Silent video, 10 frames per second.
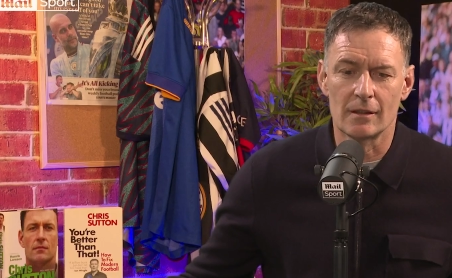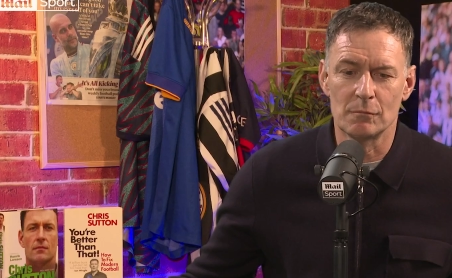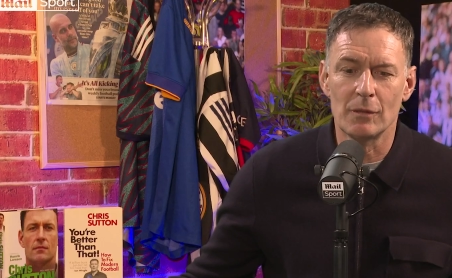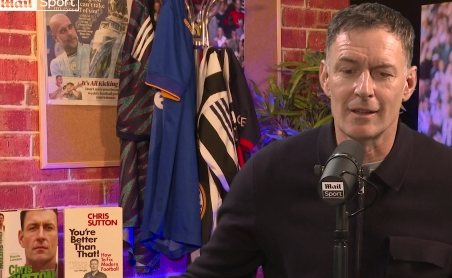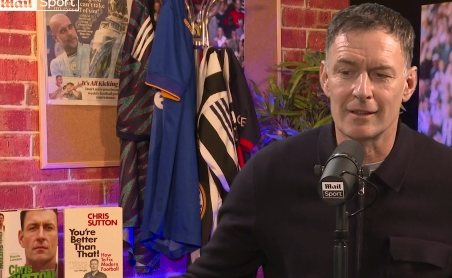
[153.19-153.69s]
Speaker 1: uh,
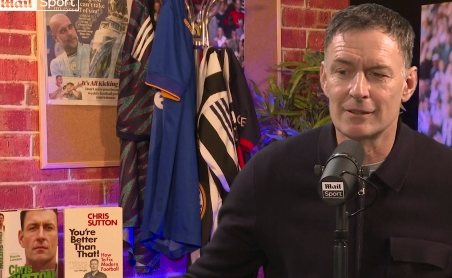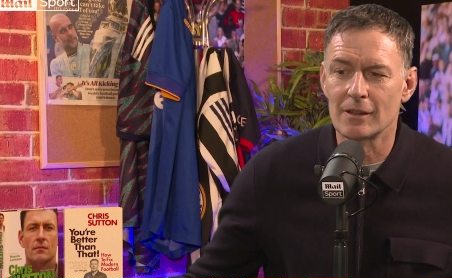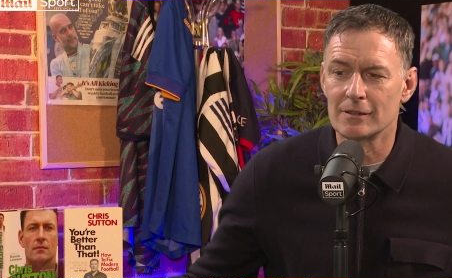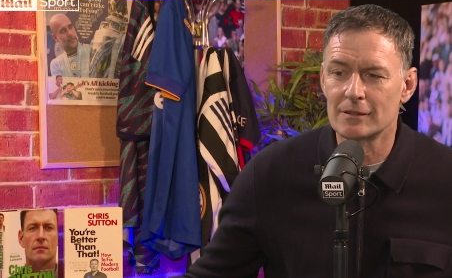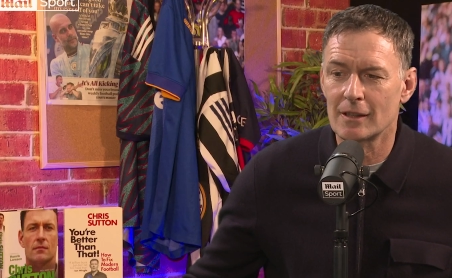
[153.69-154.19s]
well, and,
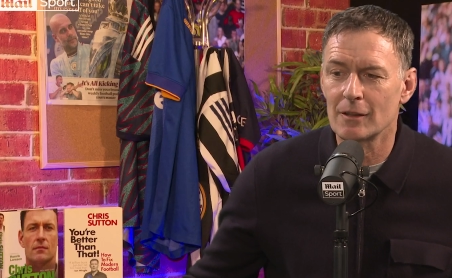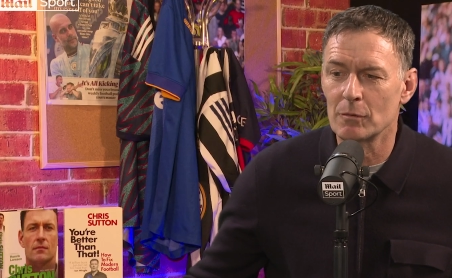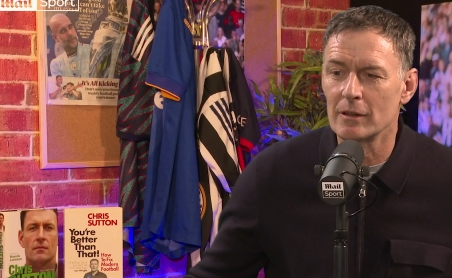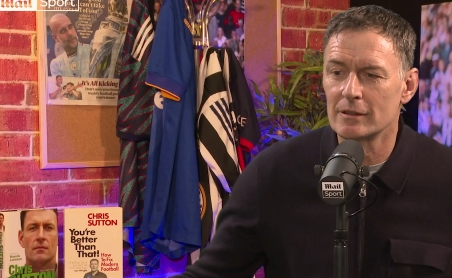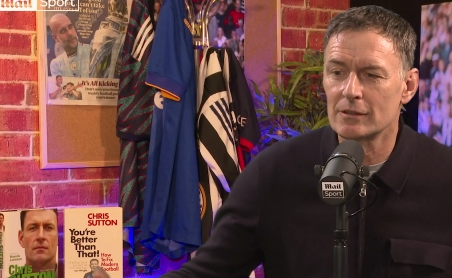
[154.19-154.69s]
until
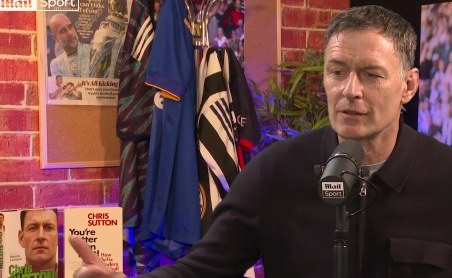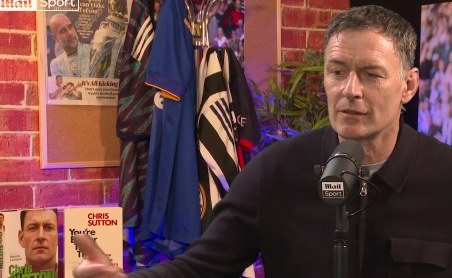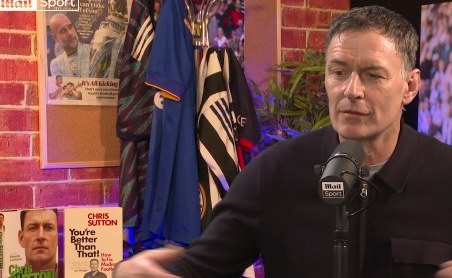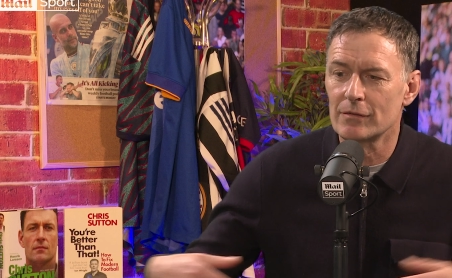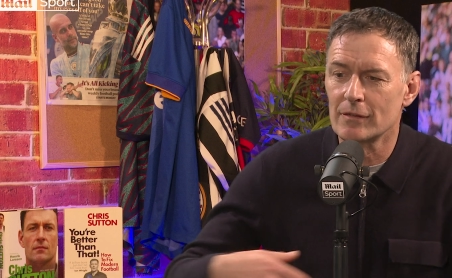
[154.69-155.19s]
we sort
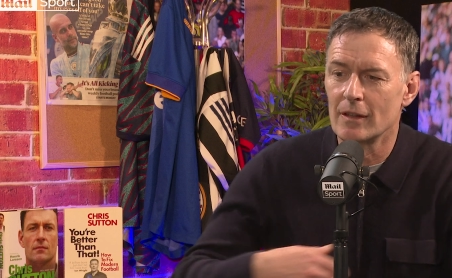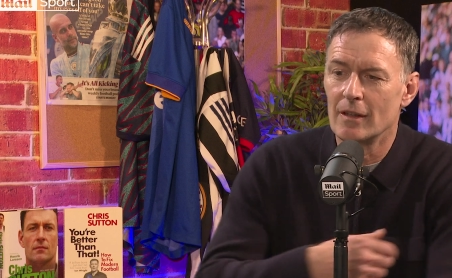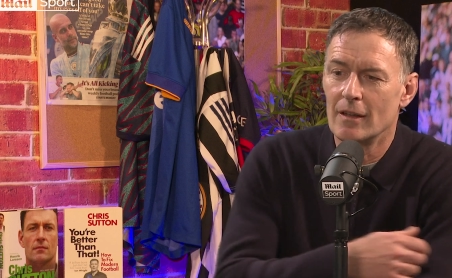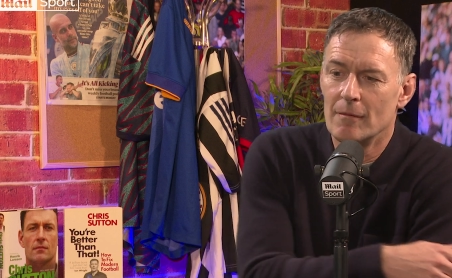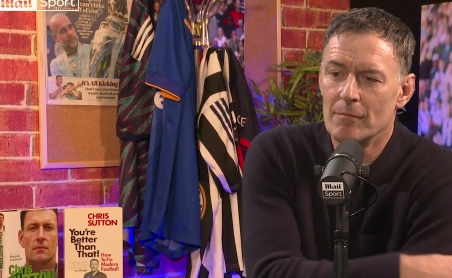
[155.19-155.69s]
of
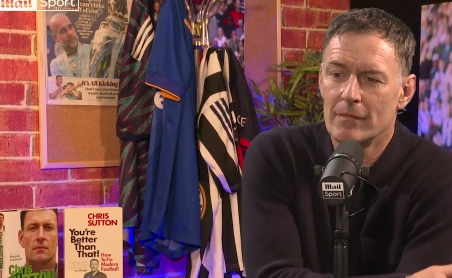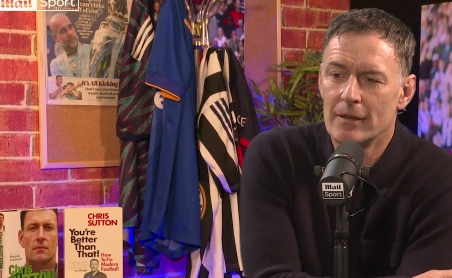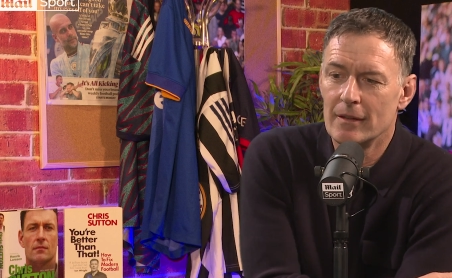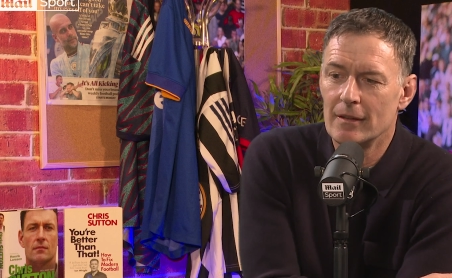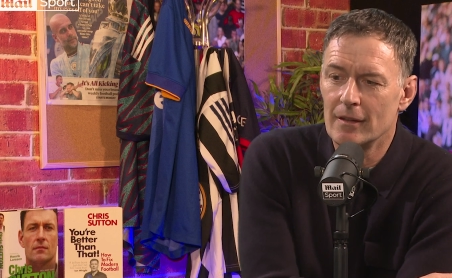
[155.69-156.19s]
um,
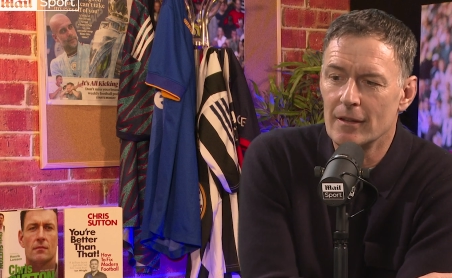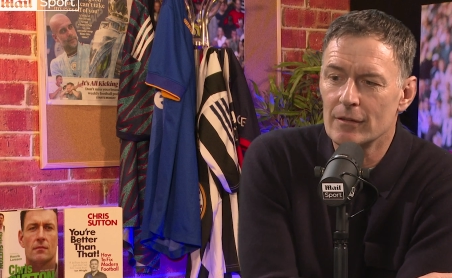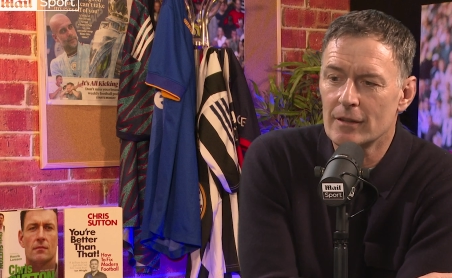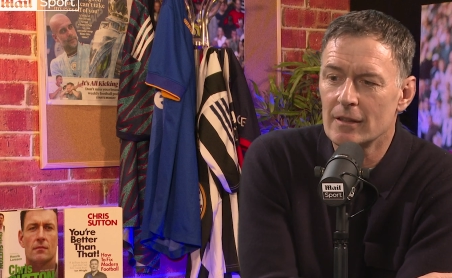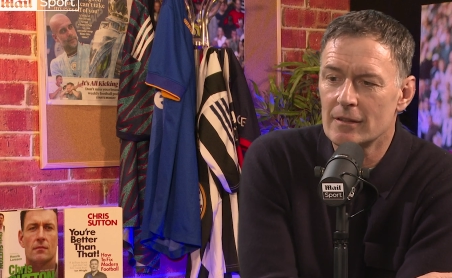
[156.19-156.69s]
you
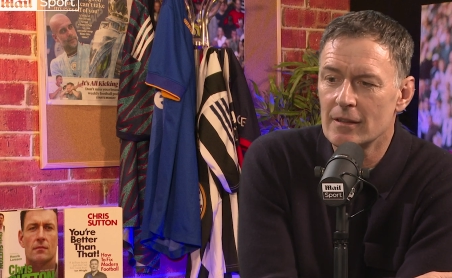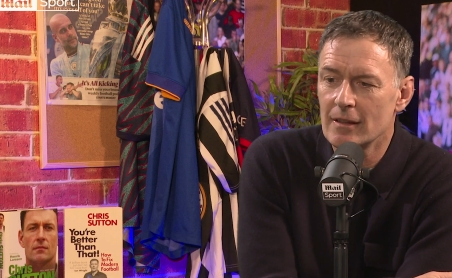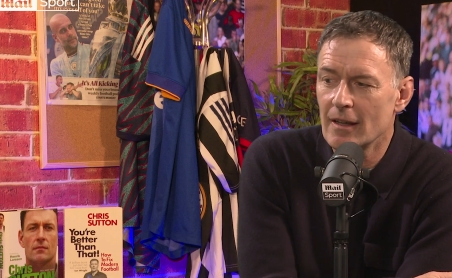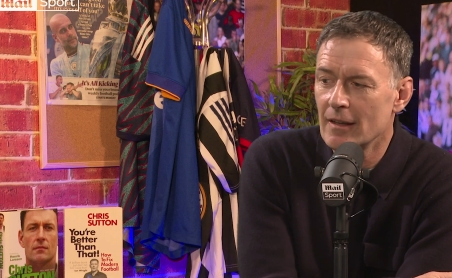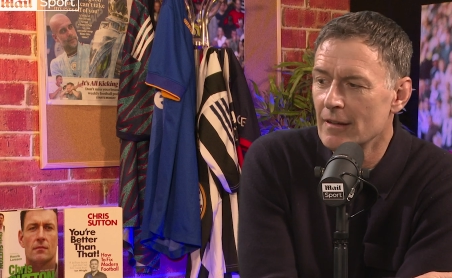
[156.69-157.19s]
know get to
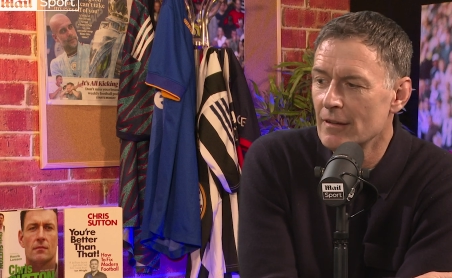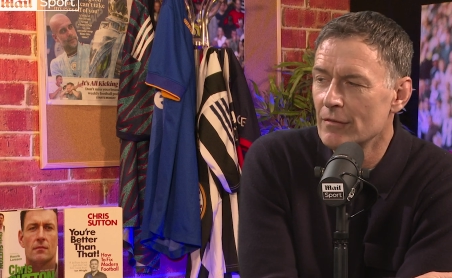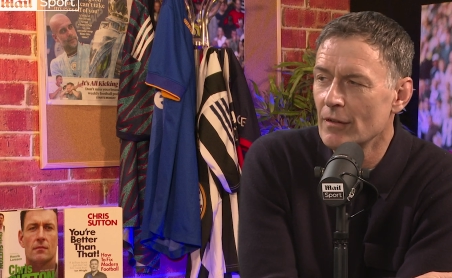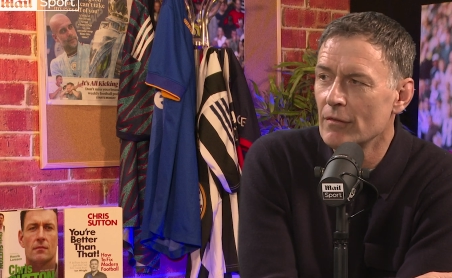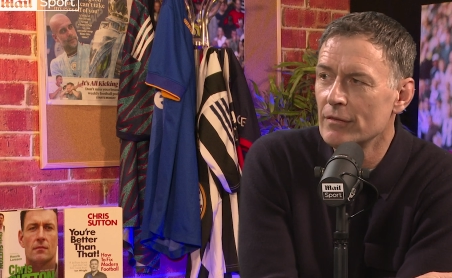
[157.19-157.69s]
the end
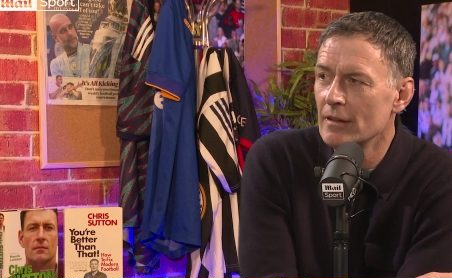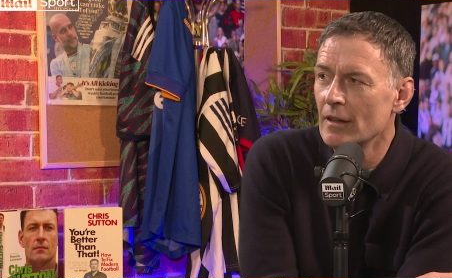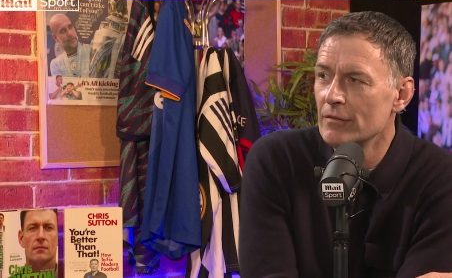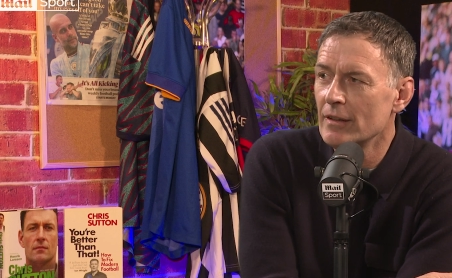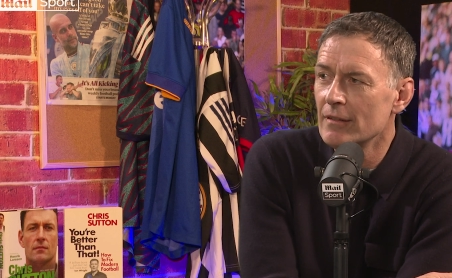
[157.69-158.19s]
of, of the,
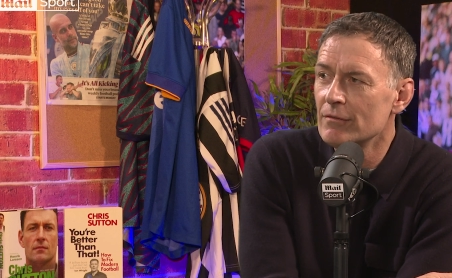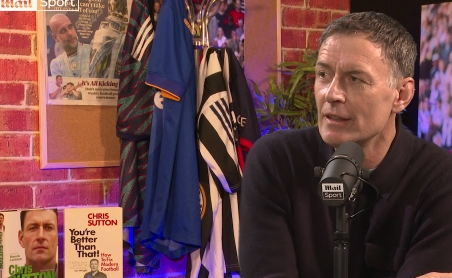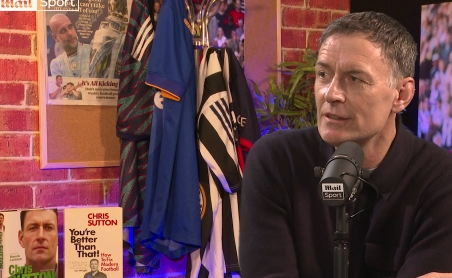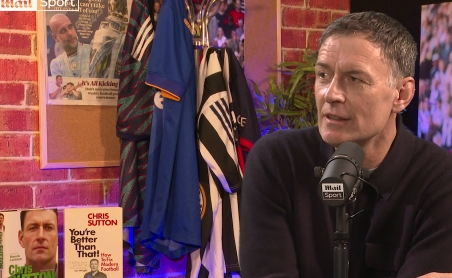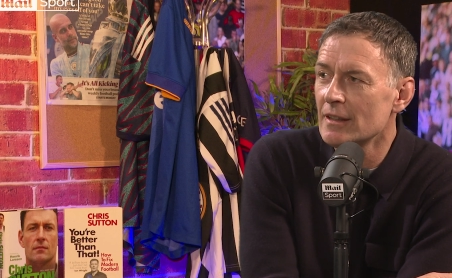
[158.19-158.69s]
of the
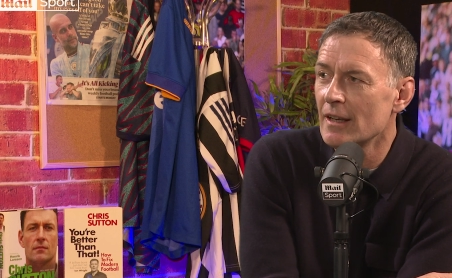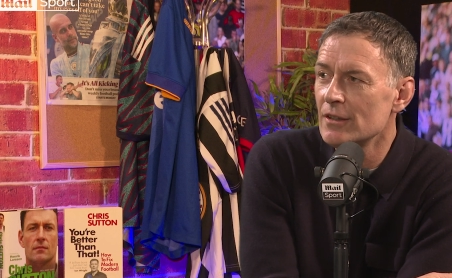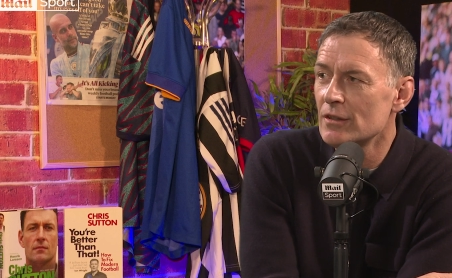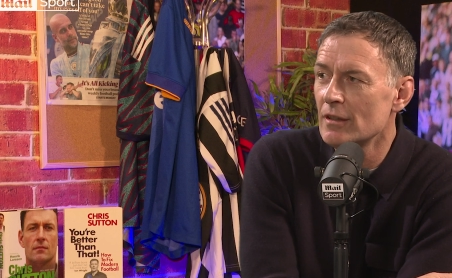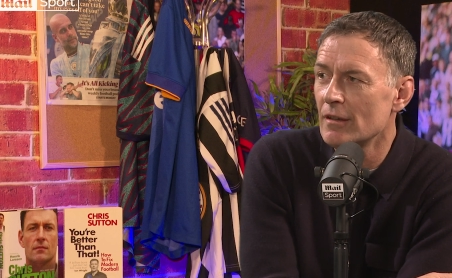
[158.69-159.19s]

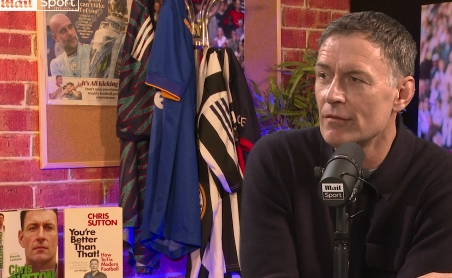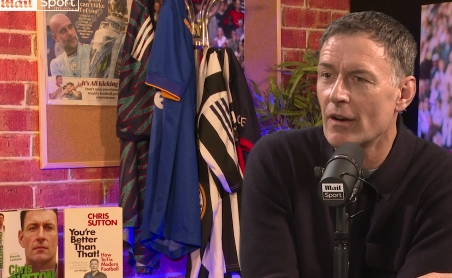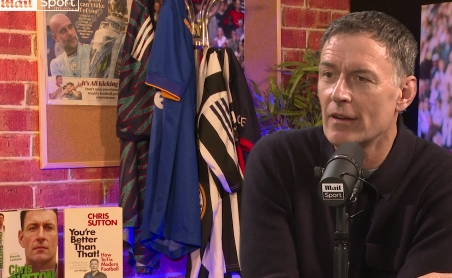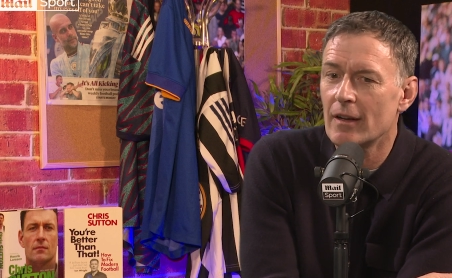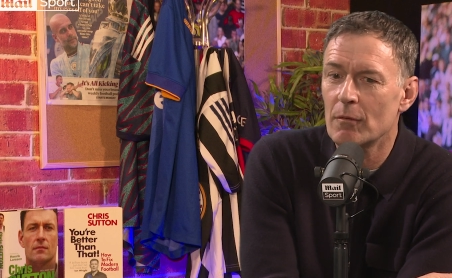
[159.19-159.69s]
investigation and
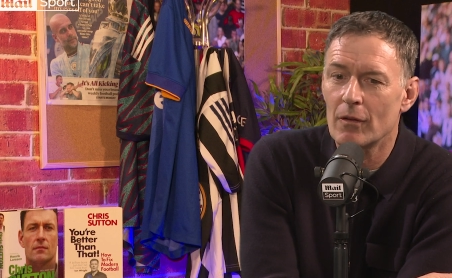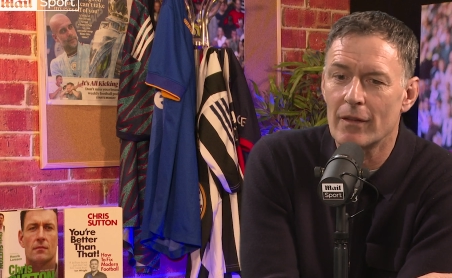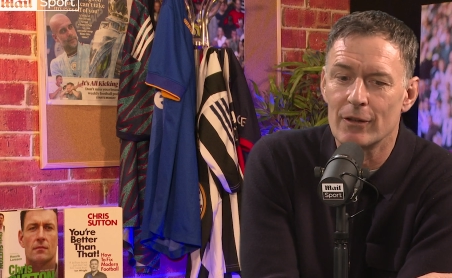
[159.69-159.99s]
find out what